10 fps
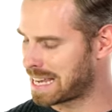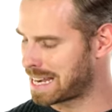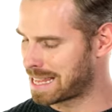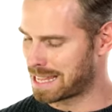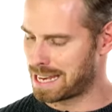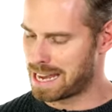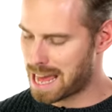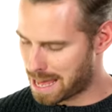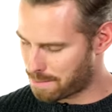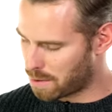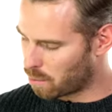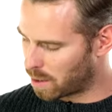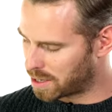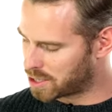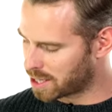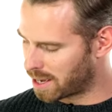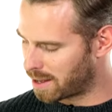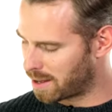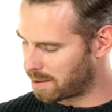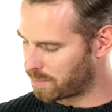in the name, which
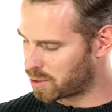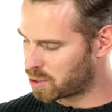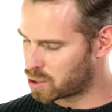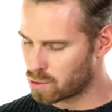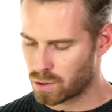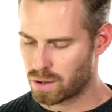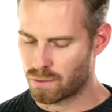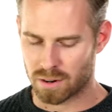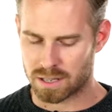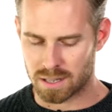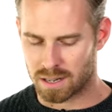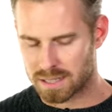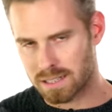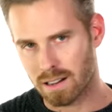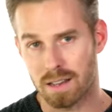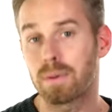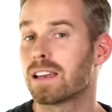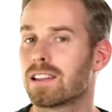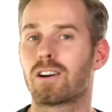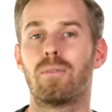I'm sure you've already started
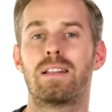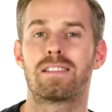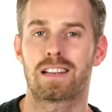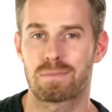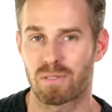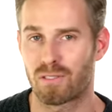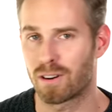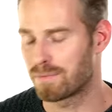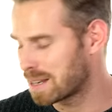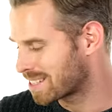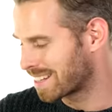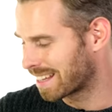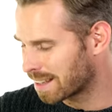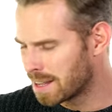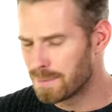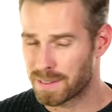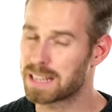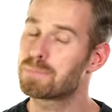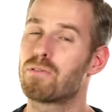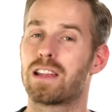typing in the comment section before I've mentioned it.
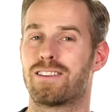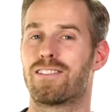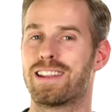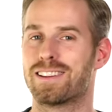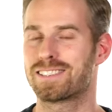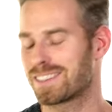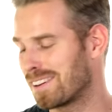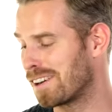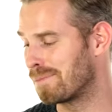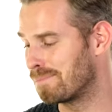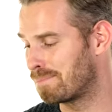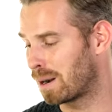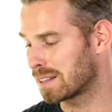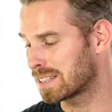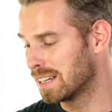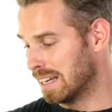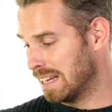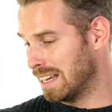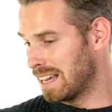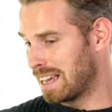It's pretty horrendous, but
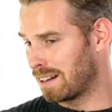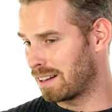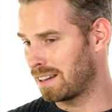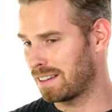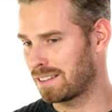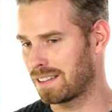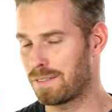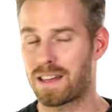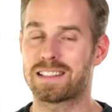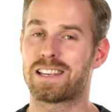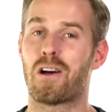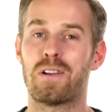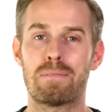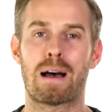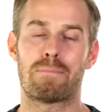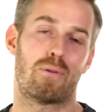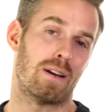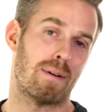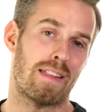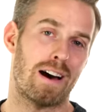if that's the only bad
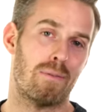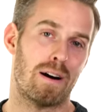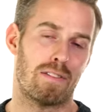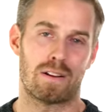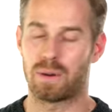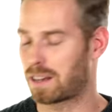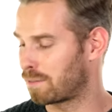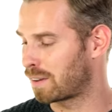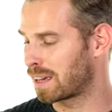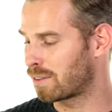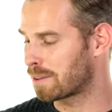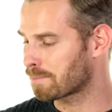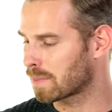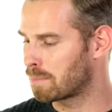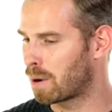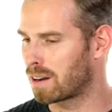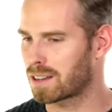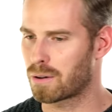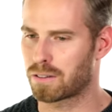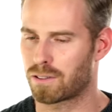point about the helmet, I think we can forgive it.
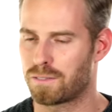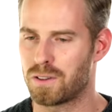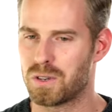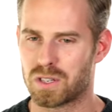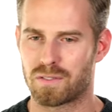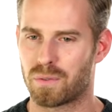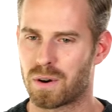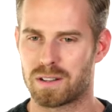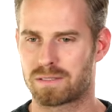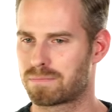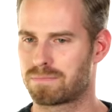But going for a fusion of the words